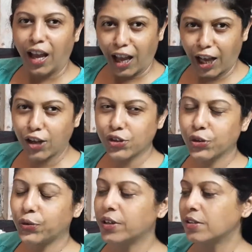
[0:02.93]
Hello
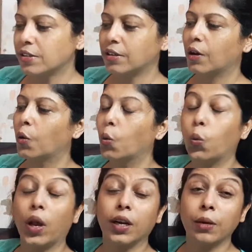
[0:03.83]
students,
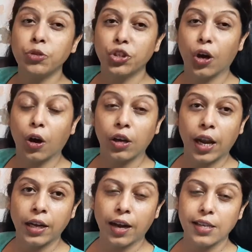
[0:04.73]
welcome to the
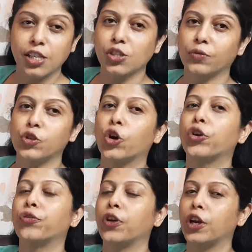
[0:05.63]
online classes of
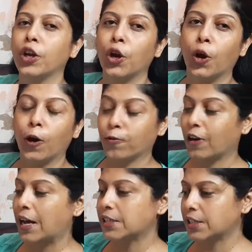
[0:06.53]
geography of
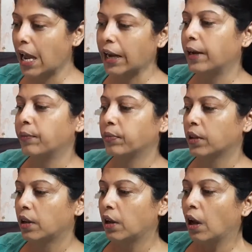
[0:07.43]
class 9.
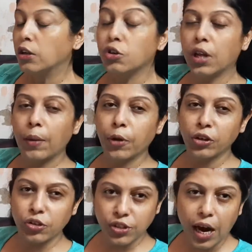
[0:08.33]
Today I am going
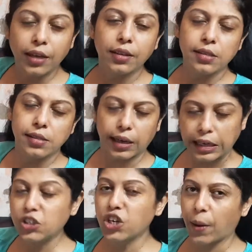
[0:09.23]
to start the
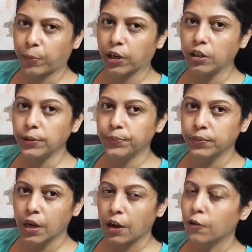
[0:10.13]
second chapter,
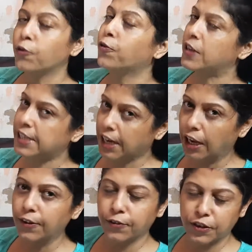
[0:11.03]

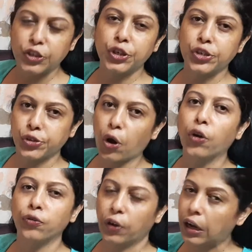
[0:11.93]
Physical Features
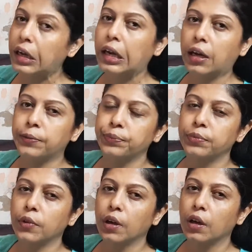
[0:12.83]
of India.
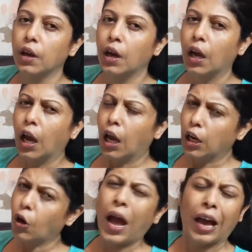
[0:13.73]

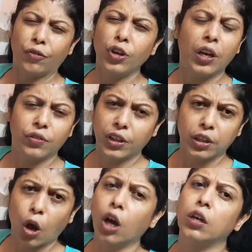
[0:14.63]
Now have you ever
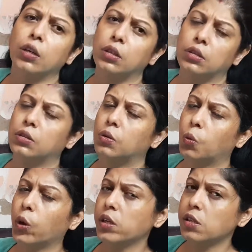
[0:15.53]
thought
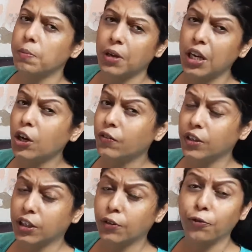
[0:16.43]
what is the meaning of the
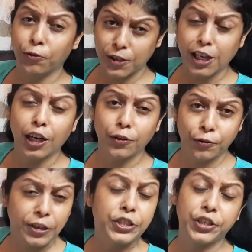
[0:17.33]
term physical
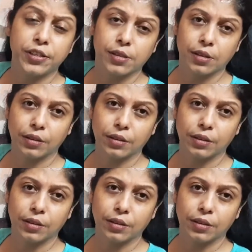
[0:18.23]
features?